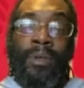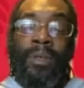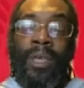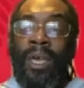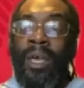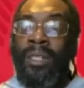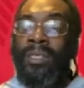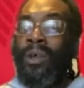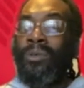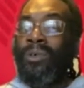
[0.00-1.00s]
yeah, and
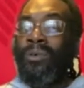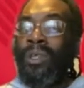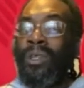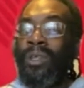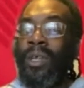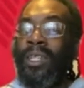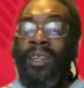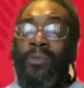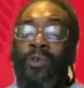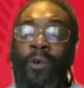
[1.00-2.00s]
so so you know he
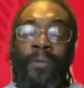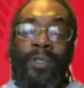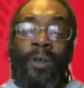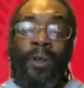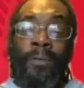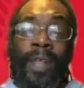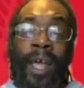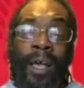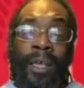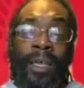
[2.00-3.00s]
didn't absolve himself from that.
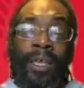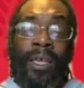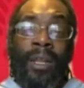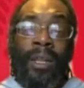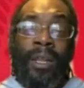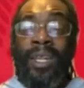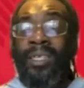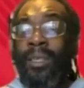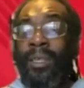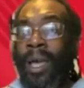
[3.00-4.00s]
You know, I mean, and
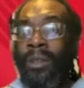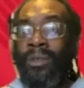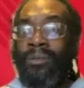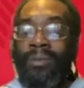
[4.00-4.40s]
this is a man who's